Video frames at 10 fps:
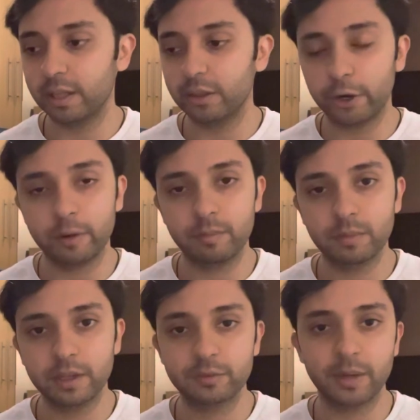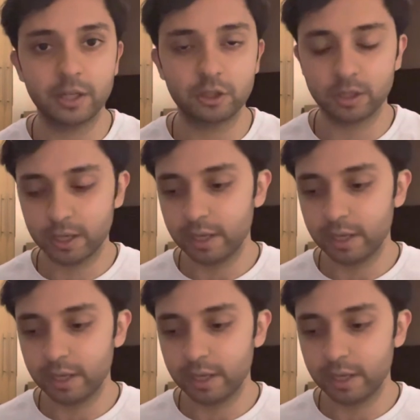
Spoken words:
in the home as much.